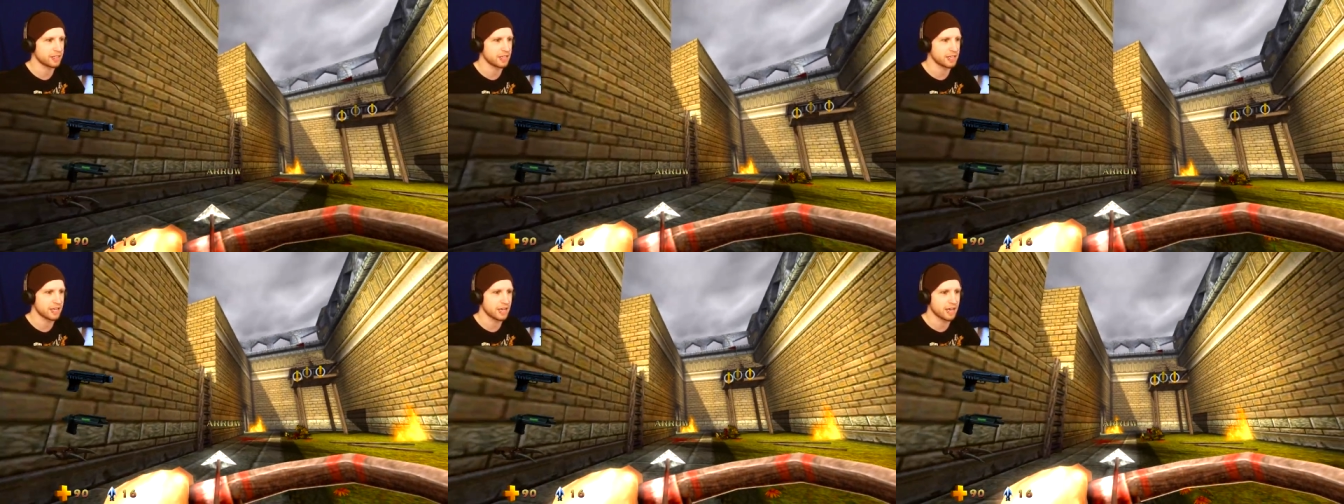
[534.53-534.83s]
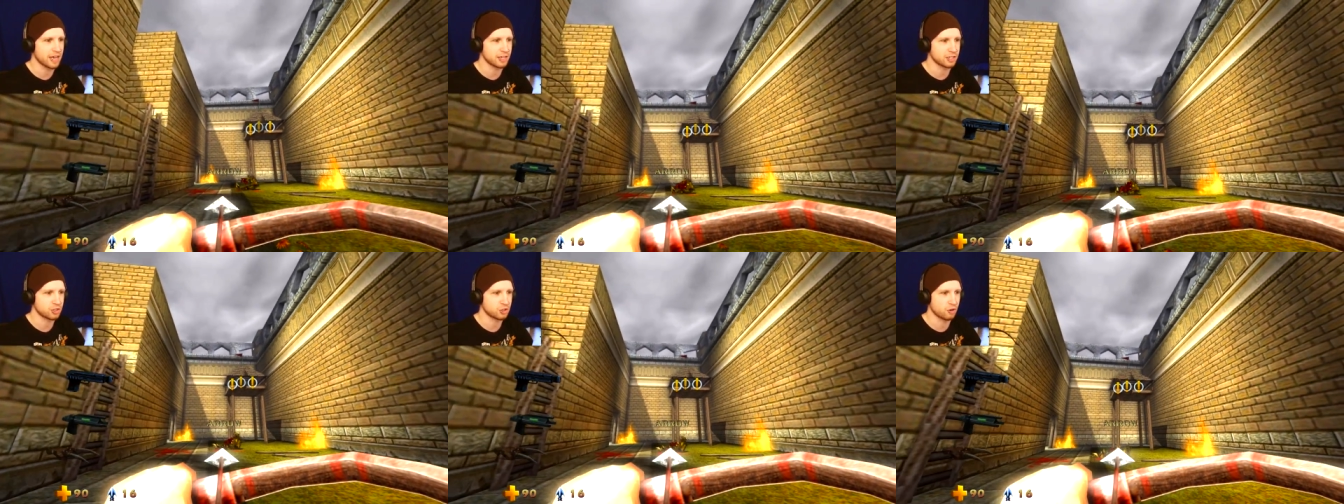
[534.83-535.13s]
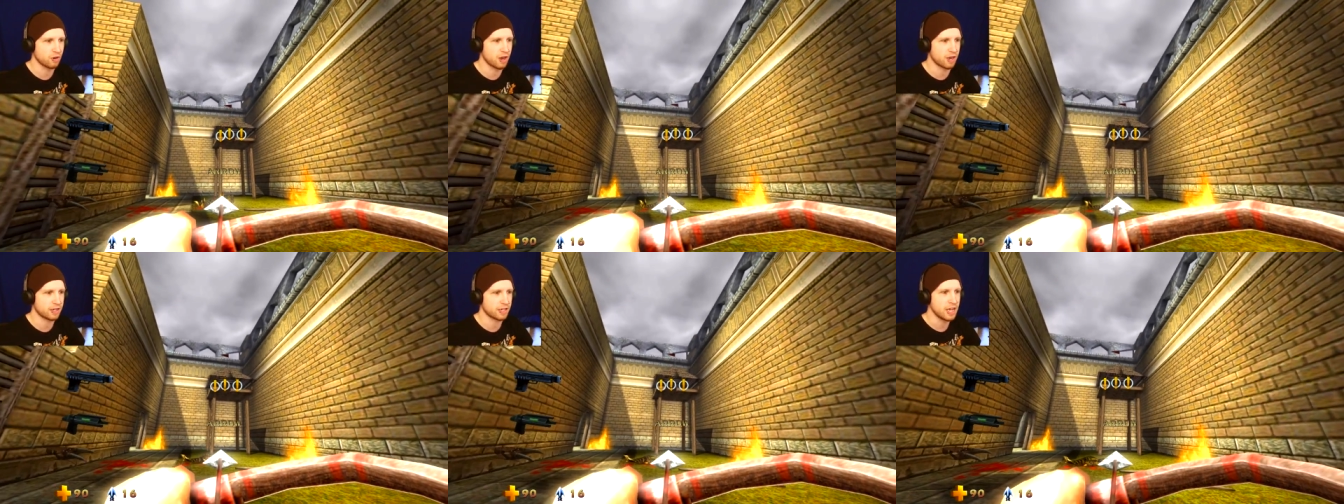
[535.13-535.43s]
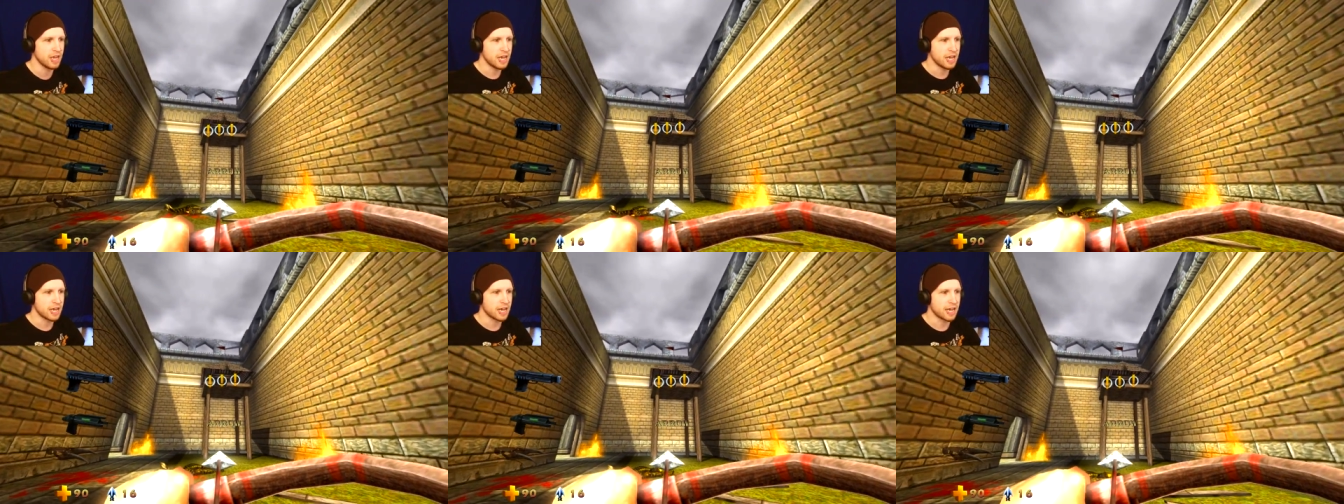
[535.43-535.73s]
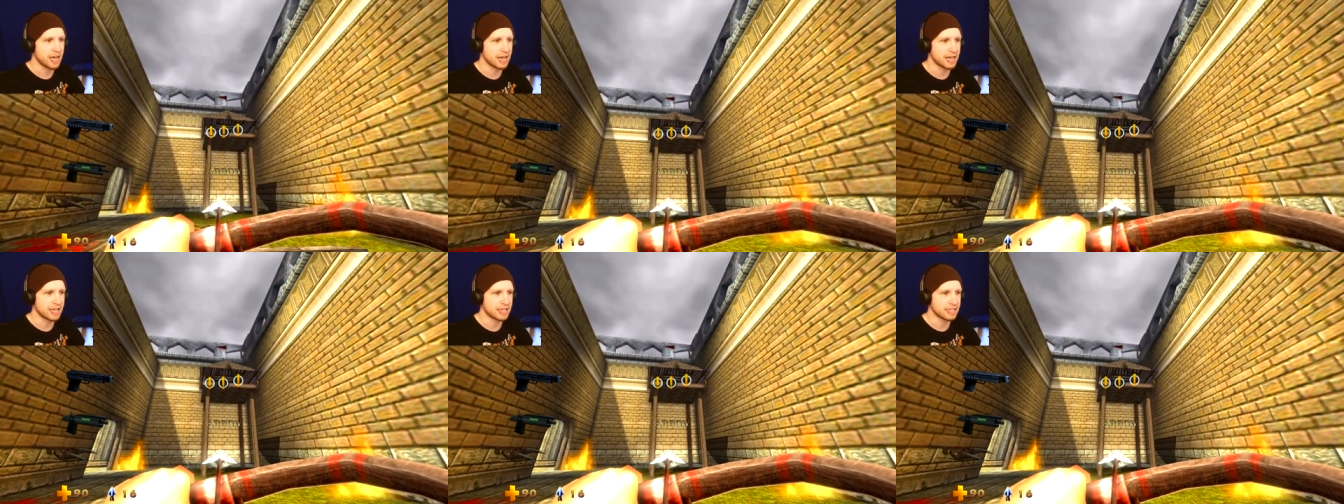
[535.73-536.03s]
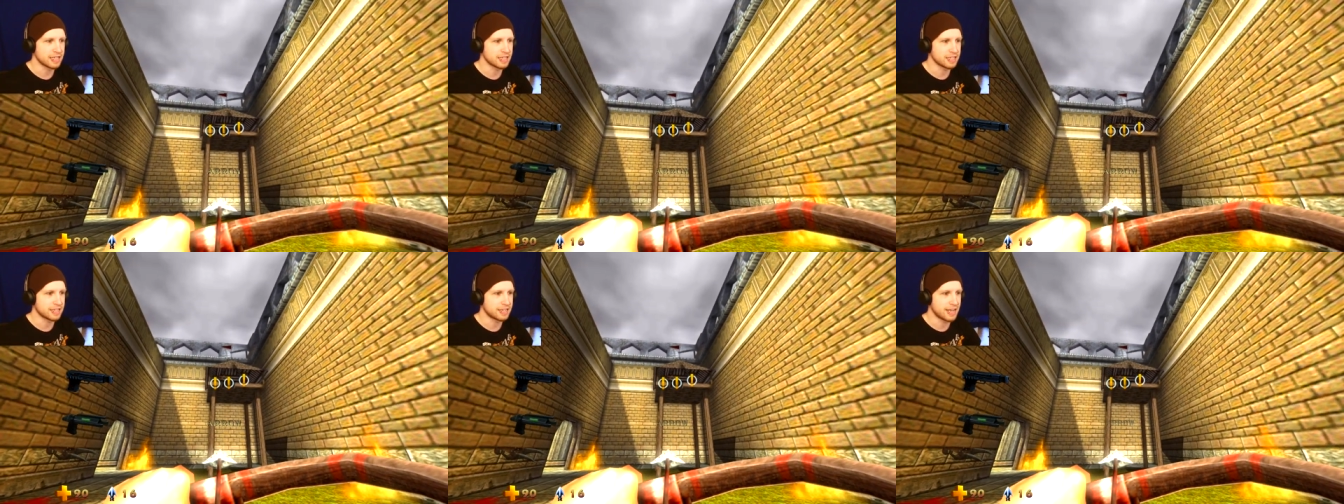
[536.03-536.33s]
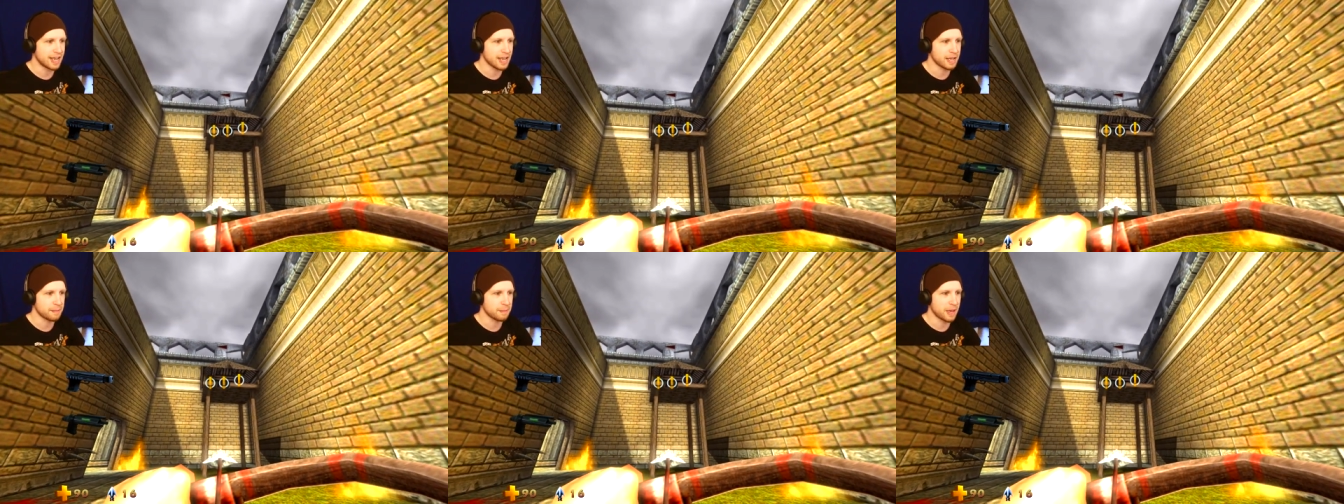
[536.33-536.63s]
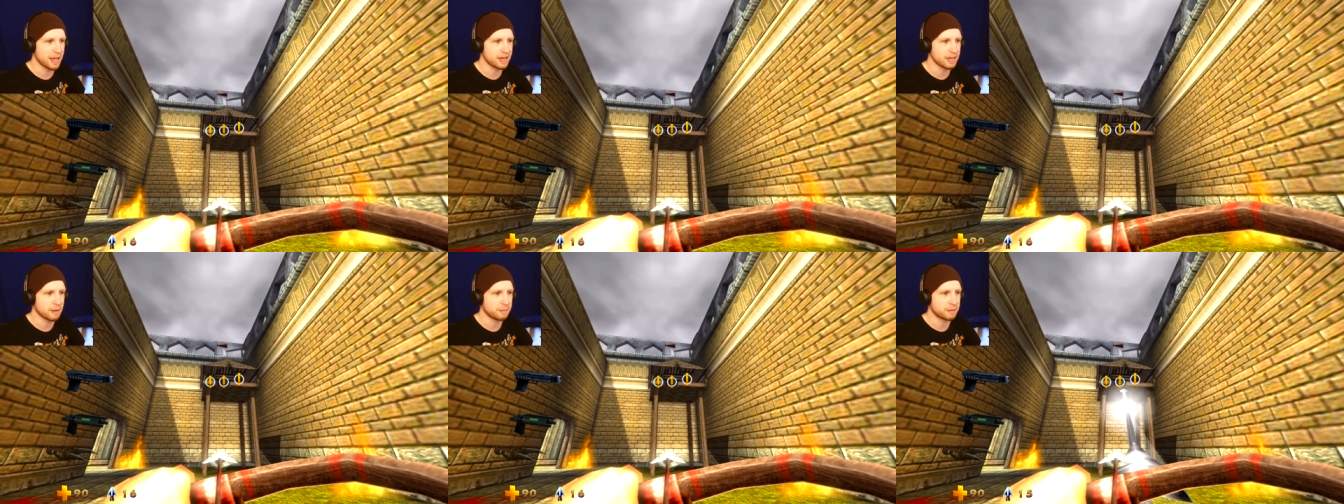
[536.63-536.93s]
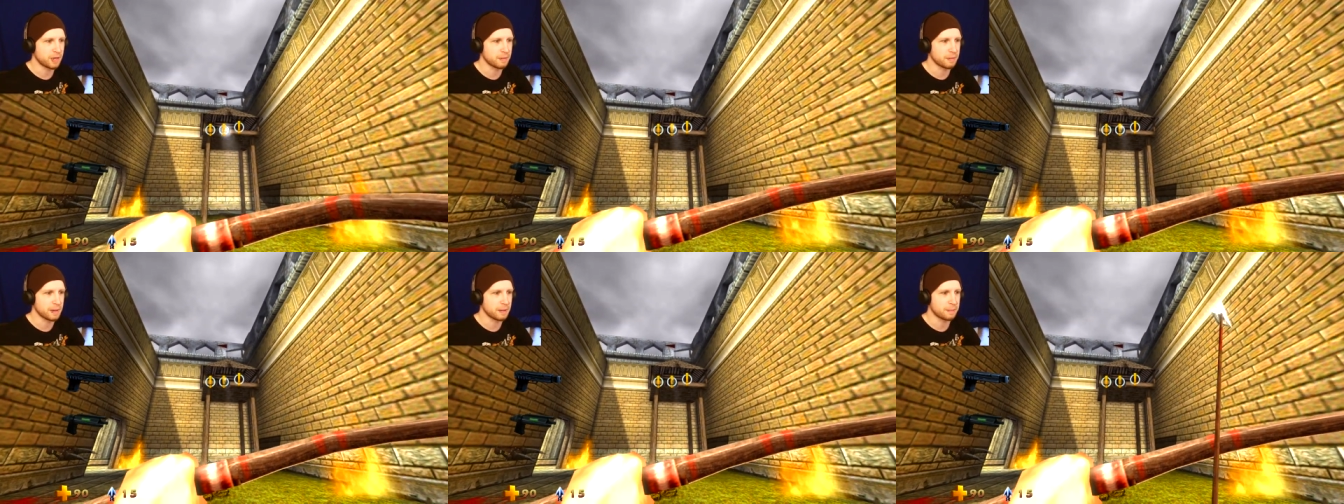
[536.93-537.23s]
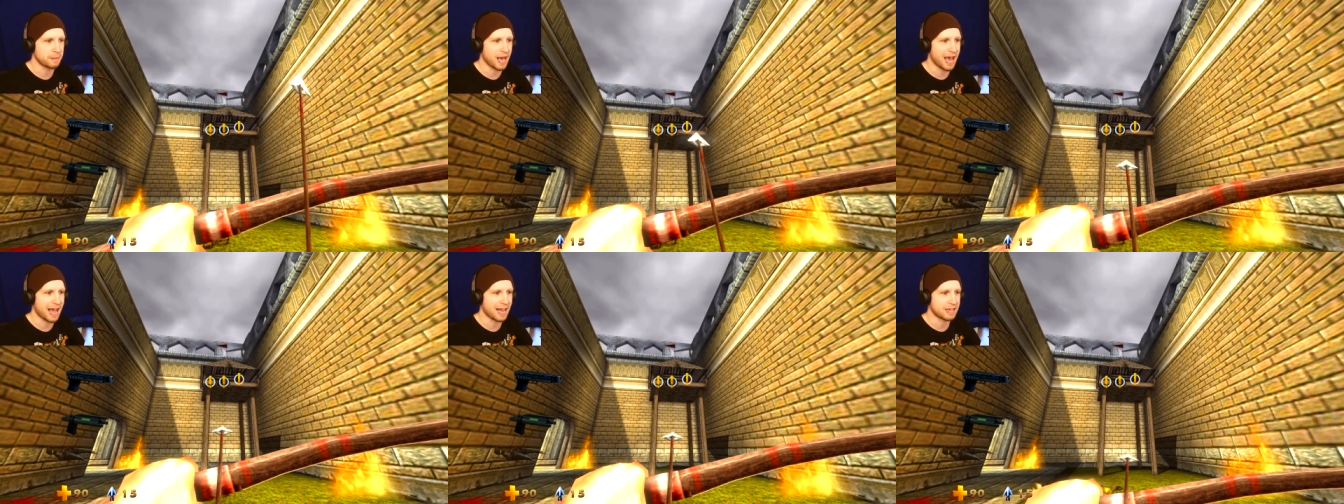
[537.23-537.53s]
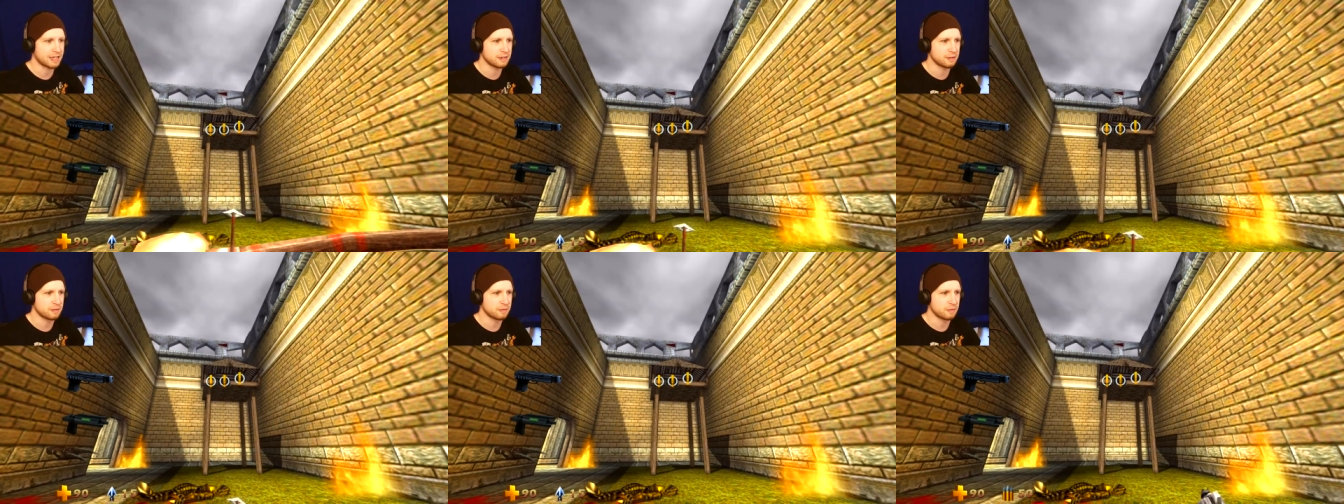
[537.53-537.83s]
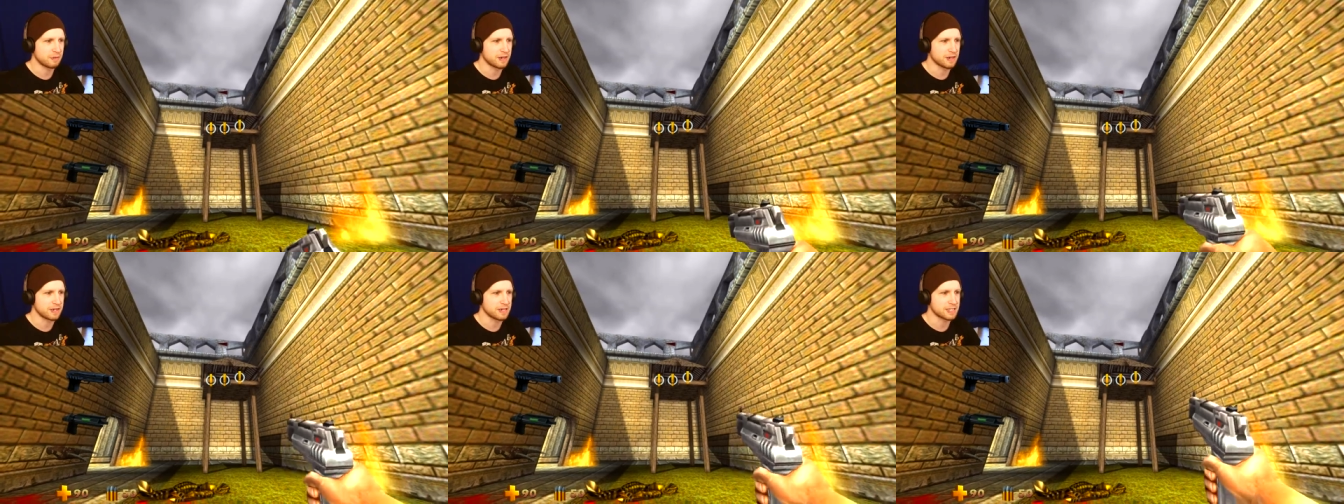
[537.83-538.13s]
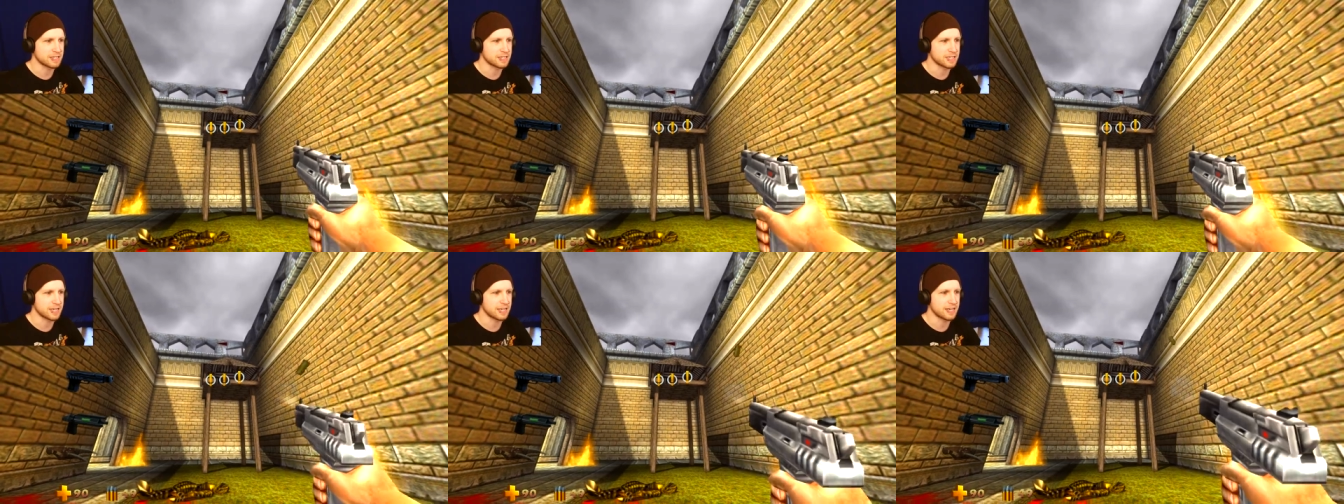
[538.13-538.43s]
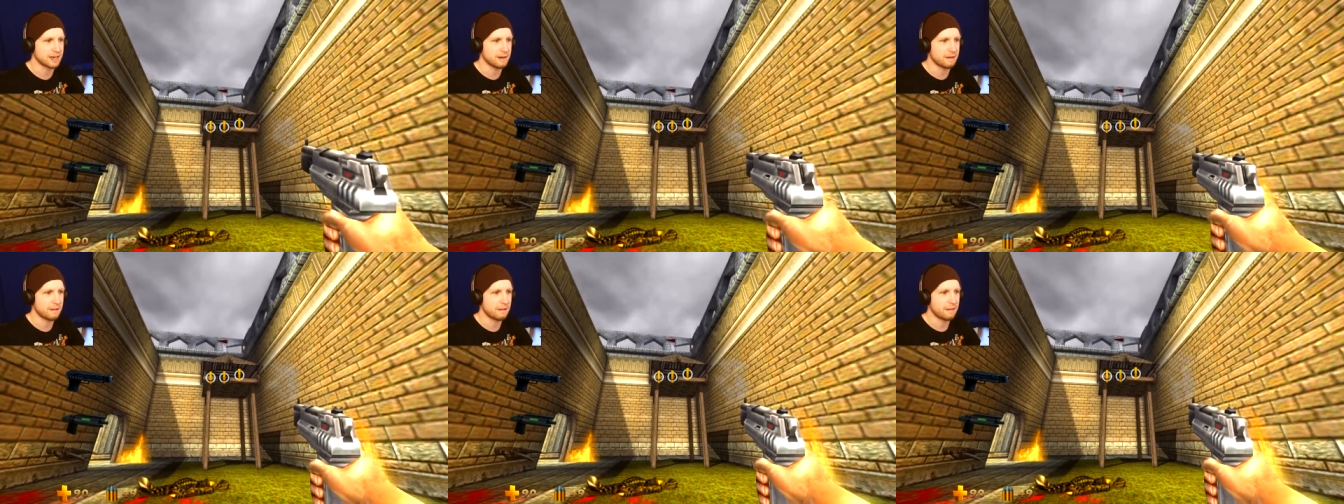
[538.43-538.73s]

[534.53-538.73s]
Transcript: the uh, Turok uh, game end up coming back. Where is it?